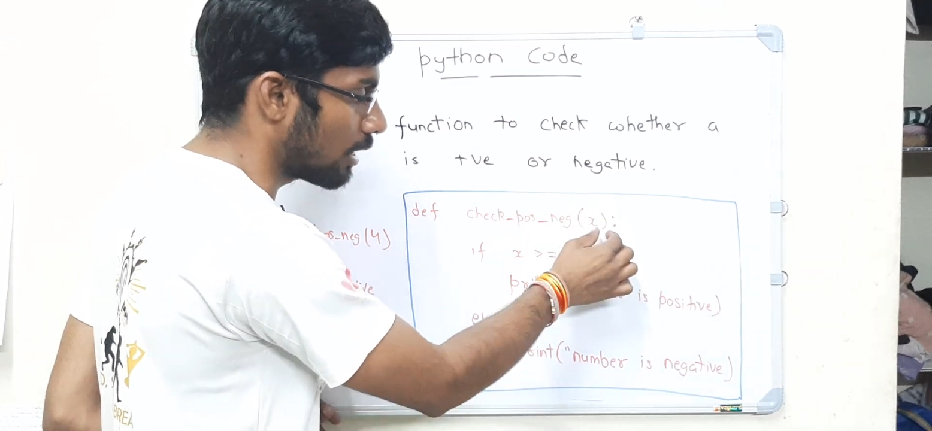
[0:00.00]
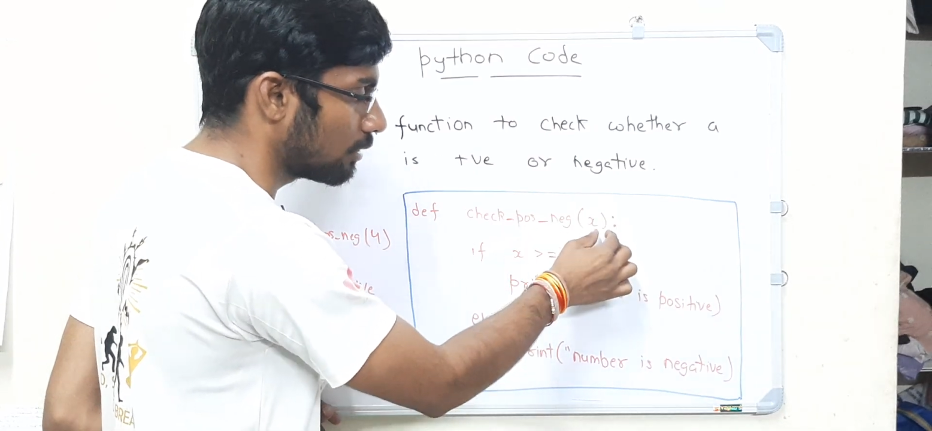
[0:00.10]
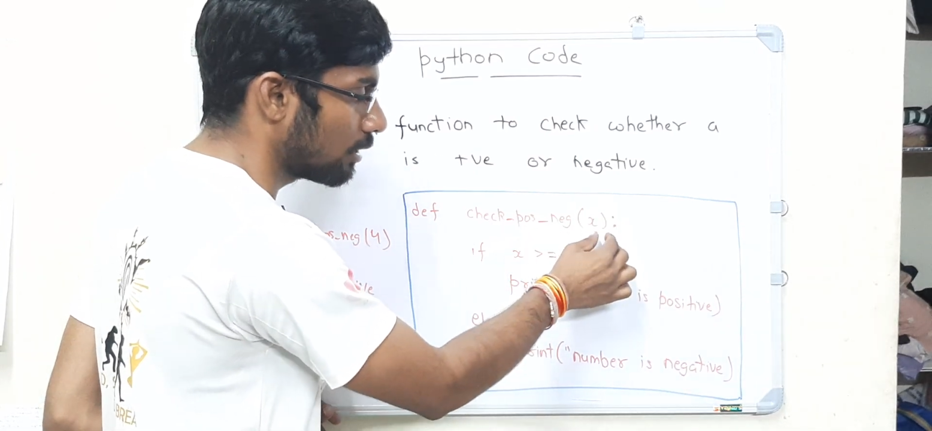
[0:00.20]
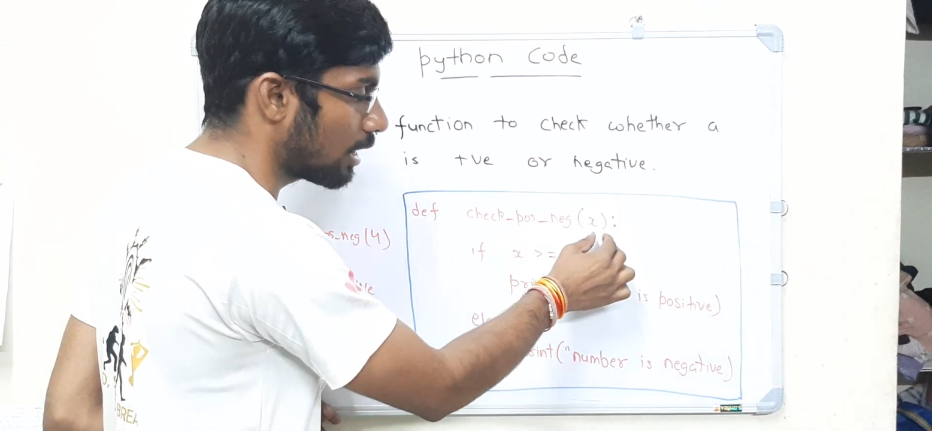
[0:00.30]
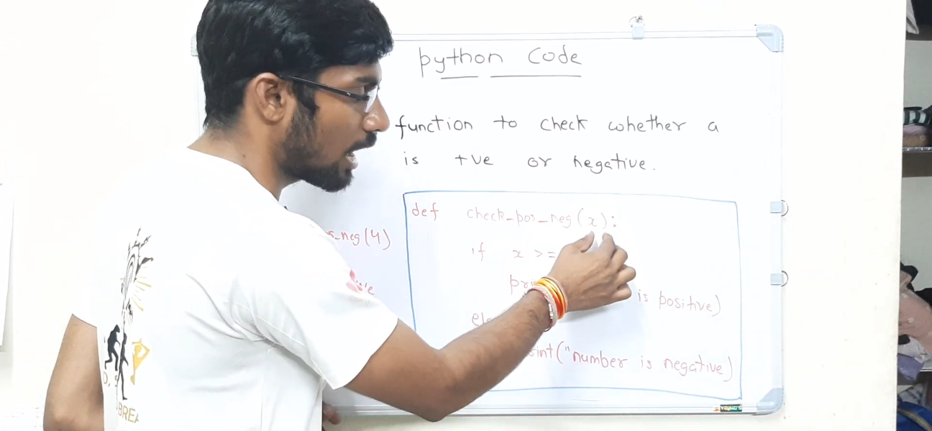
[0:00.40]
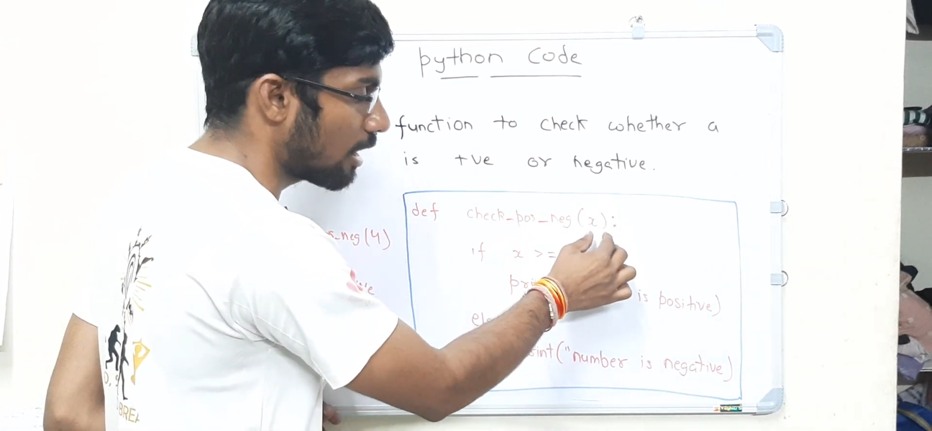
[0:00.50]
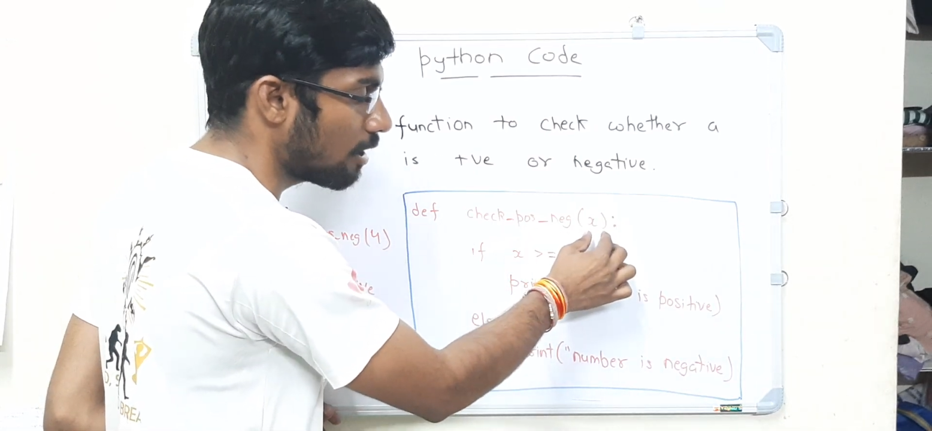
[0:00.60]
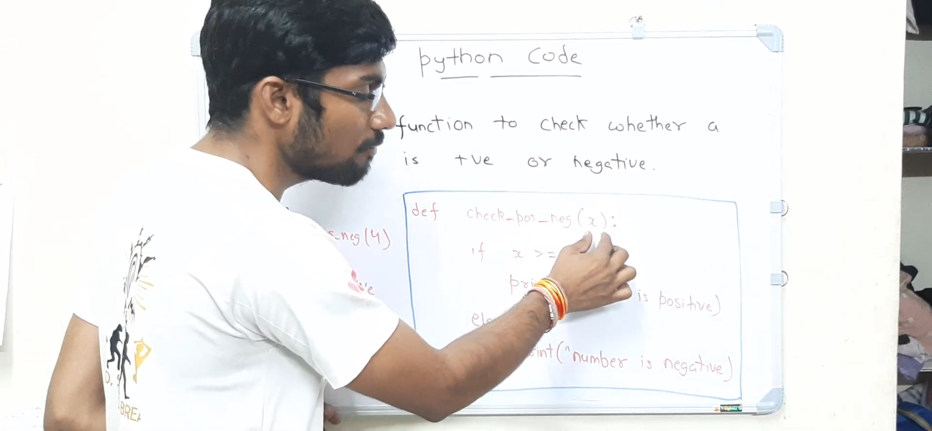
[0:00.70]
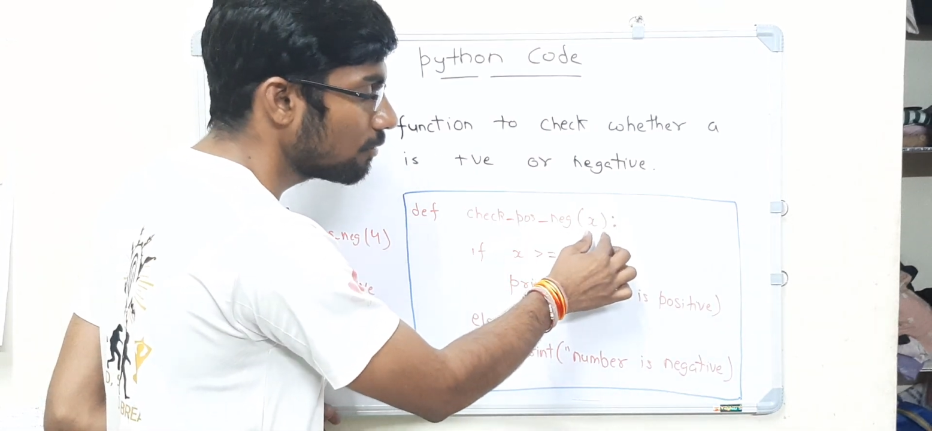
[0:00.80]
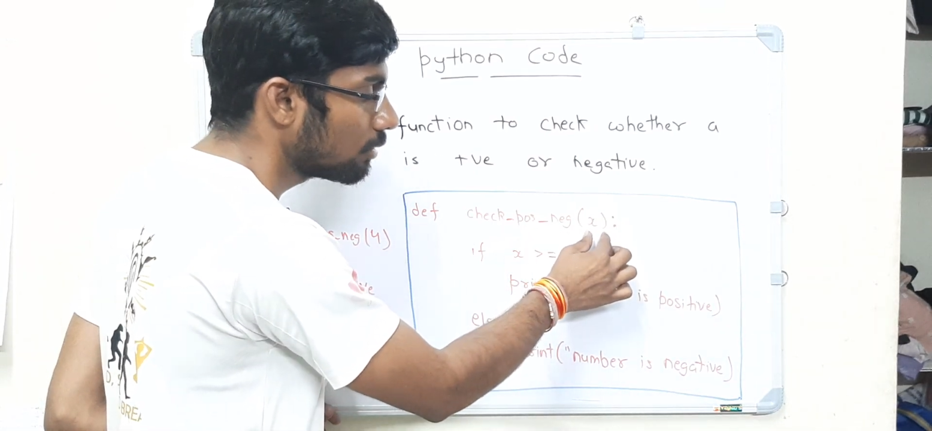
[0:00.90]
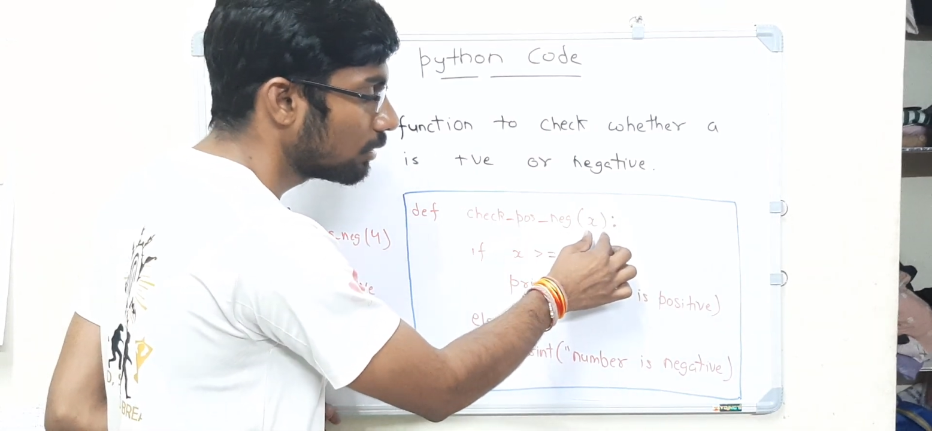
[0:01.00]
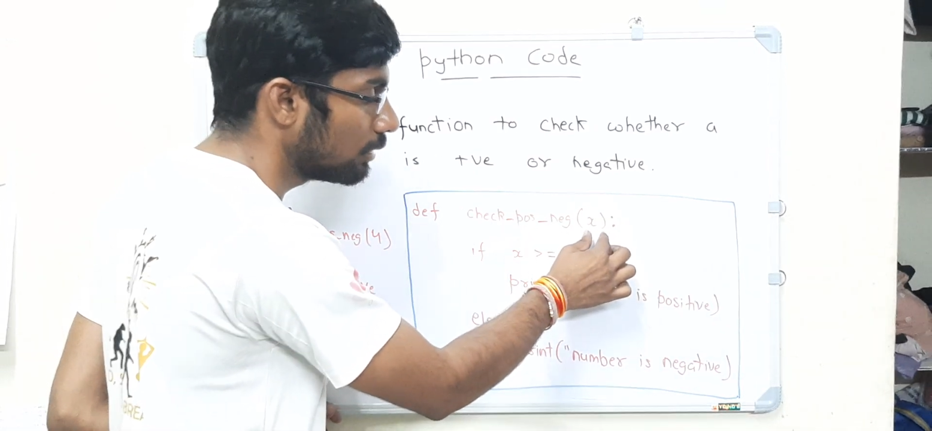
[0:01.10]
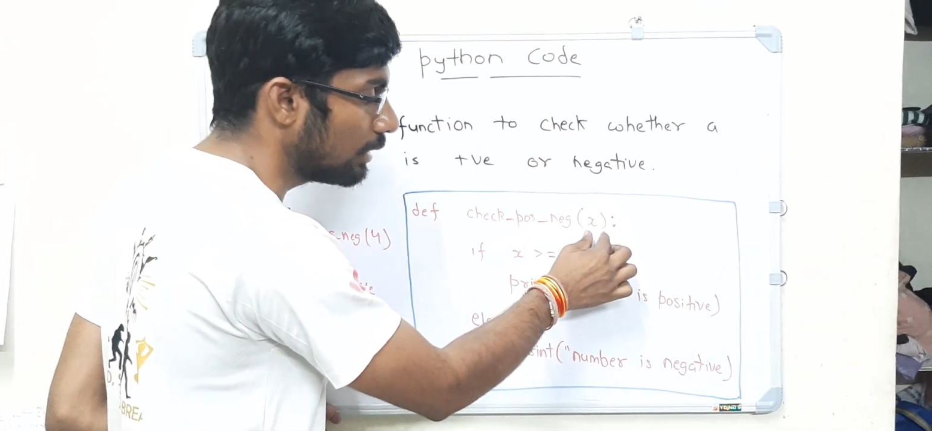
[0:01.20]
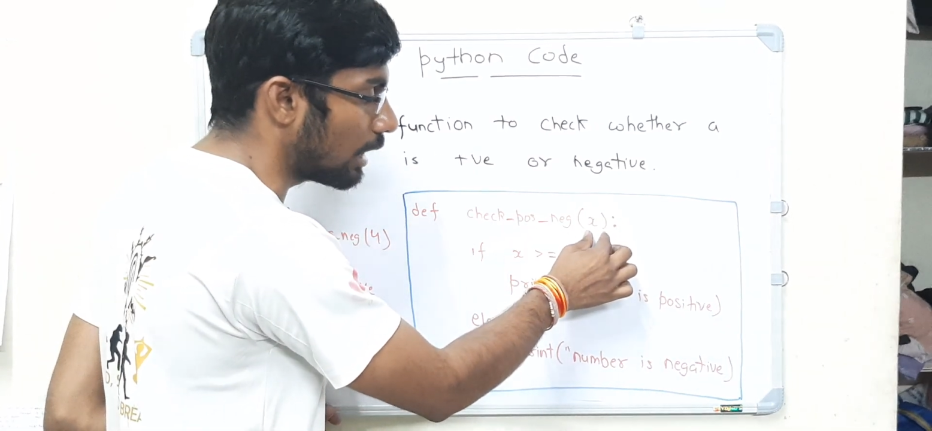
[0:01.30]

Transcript: then I have the